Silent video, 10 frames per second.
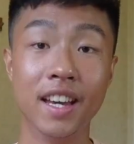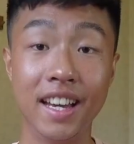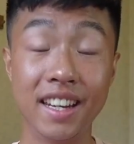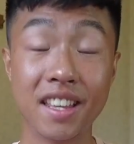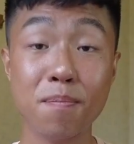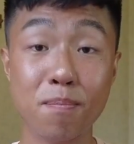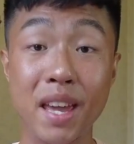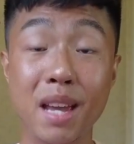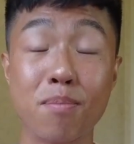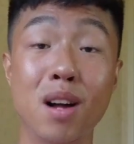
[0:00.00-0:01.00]
Another
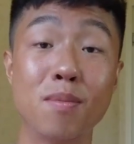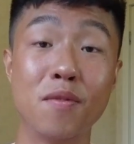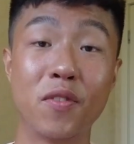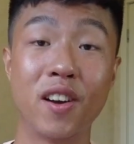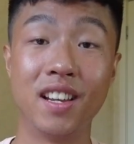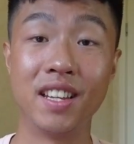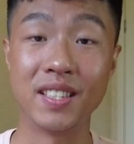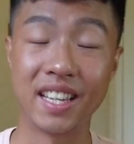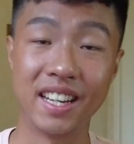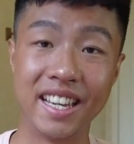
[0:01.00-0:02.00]
big problem for online
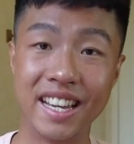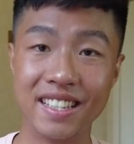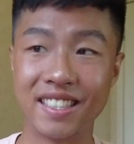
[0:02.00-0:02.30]
study is